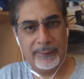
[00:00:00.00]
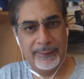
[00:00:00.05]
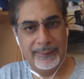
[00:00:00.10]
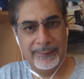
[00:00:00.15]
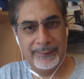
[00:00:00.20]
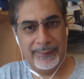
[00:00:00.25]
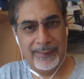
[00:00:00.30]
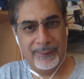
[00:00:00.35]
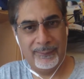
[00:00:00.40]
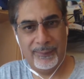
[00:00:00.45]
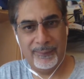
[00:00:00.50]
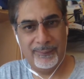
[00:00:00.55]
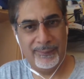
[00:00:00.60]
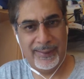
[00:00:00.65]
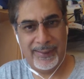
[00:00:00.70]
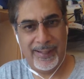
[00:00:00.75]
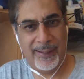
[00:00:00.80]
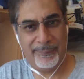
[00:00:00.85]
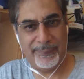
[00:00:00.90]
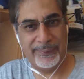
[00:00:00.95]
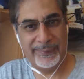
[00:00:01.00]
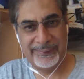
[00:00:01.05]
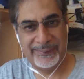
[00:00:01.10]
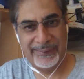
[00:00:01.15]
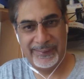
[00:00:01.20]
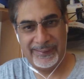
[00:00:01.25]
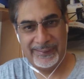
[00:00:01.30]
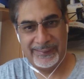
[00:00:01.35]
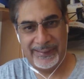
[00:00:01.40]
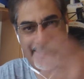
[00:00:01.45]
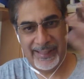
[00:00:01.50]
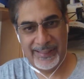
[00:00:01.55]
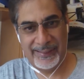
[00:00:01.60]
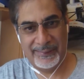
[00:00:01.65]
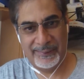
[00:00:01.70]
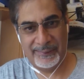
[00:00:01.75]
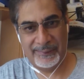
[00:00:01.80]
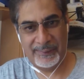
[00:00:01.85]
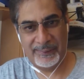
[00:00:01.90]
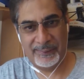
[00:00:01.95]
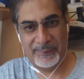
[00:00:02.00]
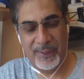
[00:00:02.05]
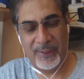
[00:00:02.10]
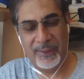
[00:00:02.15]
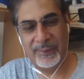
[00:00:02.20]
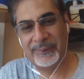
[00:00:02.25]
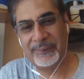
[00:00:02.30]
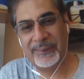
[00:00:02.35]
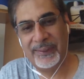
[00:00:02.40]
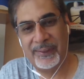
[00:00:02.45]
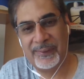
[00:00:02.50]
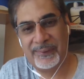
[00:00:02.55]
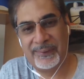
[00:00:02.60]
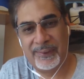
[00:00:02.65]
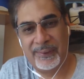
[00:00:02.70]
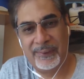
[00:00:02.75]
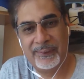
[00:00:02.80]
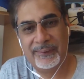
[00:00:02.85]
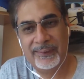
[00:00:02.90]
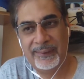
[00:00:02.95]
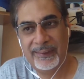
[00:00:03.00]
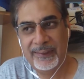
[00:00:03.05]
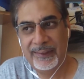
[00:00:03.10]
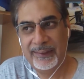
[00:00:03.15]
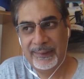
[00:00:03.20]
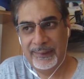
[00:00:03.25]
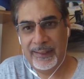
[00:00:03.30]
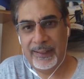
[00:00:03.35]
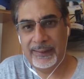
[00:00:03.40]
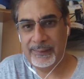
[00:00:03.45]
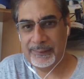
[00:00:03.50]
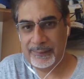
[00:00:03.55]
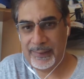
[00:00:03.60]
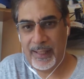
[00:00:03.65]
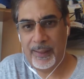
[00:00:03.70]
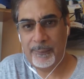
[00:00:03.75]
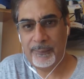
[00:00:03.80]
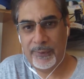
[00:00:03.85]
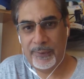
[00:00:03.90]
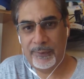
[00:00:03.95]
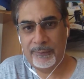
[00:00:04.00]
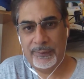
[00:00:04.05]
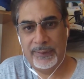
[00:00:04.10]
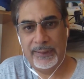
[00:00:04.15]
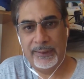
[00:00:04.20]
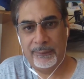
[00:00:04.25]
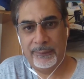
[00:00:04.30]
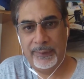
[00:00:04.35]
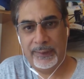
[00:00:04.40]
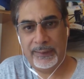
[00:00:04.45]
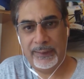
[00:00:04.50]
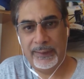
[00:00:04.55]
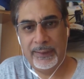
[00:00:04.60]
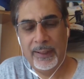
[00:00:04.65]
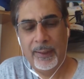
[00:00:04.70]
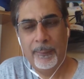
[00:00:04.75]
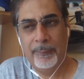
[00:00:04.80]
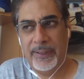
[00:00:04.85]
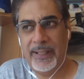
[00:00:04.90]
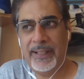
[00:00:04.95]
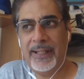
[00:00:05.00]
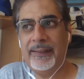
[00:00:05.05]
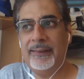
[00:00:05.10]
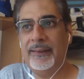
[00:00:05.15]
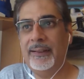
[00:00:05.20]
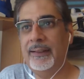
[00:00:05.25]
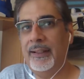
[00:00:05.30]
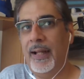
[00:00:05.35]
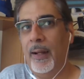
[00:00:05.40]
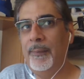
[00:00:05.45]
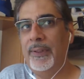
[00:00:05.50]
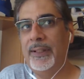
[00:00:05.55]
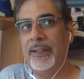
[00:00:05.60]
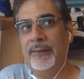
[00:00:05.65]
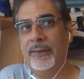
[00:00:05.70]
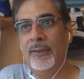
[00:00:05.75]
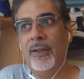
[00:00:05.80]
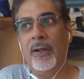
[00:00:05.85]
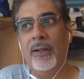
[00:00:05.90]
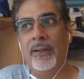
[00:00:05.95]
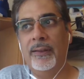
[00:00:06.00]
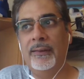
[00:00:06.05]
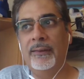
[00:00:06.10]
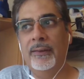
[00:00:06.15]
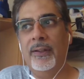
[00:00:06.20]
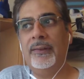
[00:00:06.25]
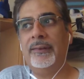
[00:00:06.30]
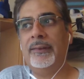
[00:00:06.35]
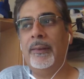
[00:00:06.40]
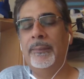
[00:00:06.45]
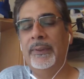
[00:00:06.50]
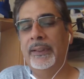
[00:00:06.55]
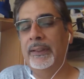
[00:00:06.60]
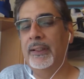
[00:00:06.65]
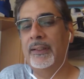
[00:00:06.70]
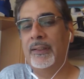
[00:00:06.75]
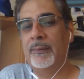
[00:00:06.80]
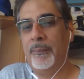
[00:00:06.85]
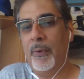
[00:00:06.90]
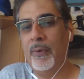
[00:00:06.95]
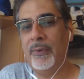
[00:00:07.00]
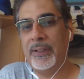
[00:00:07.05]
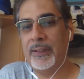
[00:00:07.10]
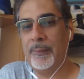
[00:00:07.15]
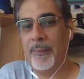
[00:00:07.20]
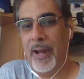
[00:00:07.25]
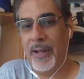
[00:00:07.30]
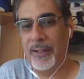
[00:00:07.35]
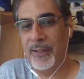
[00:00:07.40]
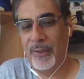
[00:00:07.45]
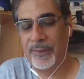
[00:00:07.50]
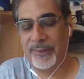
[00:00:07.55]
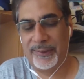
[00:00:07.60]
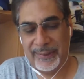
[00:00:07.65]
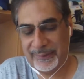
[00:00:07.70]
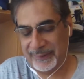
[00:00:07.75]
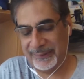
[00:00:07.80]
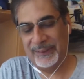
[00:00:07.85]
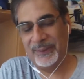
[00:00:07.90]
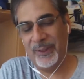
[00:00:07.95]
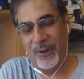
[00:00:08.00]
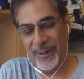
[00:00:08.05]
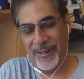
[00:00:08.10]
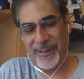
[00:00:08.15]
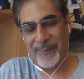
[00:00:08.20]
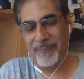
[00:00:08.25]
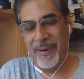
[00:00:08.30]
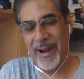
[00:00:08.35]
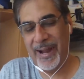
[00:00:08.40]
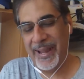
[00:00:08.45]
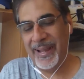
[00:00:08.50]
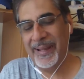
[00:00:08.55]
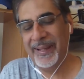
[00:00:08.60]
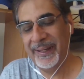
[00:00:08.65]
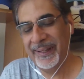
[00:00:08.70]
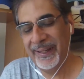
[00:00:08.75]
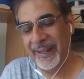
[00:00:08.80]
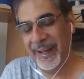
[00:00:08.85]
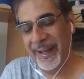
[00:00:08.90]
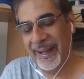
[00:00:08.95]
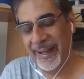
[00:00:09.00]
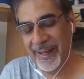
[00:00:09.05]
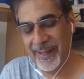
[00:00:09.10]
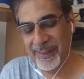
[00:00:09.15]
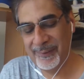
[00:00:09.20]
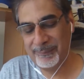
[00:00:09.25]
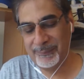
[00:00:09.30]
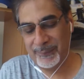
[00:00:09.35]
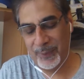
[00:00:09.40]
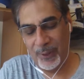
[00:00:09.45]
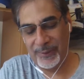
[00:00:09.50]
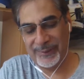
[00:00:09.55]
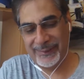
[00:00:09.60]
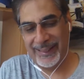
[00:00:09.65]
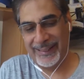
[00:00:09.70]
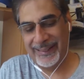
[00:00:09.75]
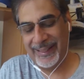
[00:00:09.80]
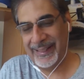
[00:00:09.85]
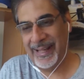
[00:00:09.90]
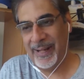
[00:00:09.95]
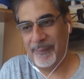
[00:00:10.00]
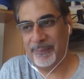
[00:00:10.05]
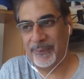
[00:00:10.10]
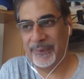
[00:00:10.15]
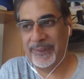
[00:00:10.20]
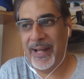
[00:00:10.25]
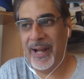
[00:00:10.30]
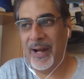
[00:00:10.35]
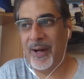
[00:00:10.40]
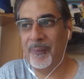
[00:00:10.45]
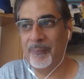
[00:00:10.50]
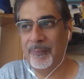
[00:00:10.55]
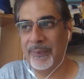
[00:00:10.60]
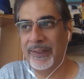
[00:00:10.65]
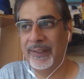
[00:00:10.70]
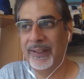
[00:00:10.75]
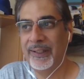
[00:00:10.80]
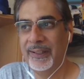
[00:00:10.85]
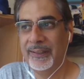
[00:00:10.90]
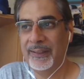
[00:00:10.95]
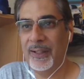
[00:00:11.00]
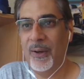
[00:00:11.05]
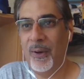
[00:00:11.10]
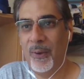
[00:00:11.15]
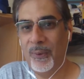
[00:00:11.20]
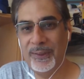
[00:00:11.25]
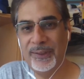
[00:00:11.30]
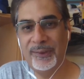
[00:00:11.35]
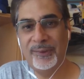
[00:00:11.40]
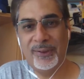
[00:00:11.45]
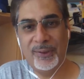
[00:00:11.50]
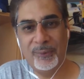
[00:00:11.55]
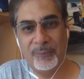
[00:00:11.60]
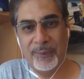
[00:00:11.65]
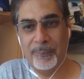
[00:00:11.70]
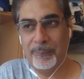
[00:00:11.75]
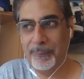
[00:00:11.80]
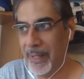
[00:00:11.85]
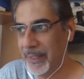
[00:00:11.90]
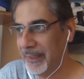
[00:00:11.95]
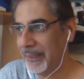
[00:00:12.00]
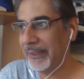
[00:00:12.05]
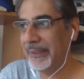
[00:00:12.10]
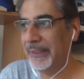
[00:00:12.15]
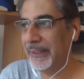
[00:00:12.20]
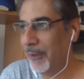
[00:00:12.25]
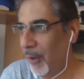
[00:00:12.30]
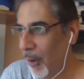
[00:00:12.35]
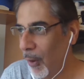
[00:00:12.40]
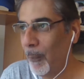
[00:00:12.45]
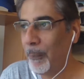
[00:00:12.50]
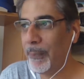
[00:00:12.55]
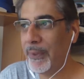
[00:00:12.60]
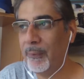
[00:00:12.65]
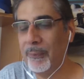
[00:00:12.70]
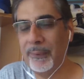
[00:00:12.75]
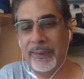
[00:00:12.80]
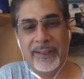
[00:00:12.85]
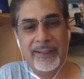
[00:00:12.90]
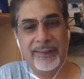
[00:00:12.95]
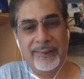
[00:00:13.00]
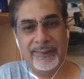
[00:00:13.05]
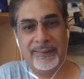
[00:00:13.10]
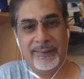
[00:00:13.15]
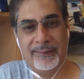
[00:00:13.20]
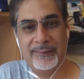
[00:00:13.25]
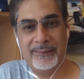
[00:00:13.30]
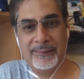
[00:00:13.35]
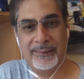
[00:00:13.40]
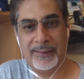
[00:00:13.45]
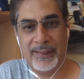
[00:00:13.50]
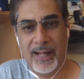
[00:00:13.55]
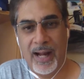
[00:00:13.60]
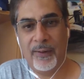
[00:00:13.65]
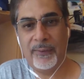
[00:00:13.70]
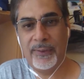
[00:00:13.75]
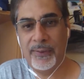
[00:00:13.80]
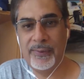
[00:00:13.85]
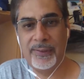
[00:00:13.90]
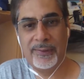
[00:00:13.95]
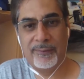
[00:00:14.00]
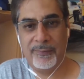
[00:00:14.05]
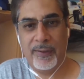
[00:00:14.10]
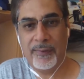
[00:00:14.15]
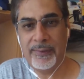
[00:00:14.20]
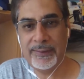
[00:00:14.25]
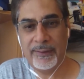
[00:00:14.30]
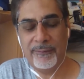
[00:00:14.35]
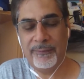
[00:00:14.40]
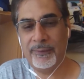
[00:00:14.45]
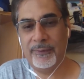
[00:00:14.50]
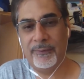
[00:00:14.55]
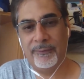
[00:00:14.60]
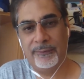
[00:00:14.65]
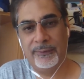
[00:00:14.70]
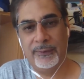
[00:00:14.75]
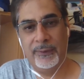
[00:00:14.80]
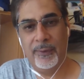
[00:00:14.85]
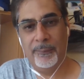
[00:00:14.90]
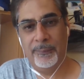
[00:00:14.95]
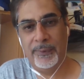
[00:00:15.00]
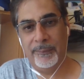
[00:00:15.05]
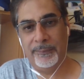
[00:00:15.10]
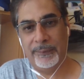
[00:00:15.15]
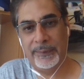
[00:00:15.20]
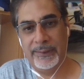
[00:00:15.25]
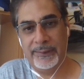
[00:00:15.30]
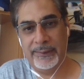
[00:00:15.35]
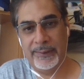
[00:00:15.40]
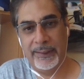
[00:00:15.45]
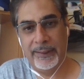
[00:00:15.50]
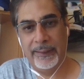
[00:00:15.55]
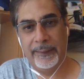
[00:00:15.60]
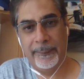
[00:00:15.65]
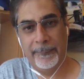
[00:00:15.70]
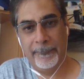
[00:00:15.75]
And it's like, well, what happened? You know, the day is just gone, you know. So, yeah, the time goes really quickly. But I guess, I mean, it's not something that's spoken about a lot, certainly not in my content that I put out. But the whole issue with mentally coping with this scenario is very difficult for a lot of people, isn't it?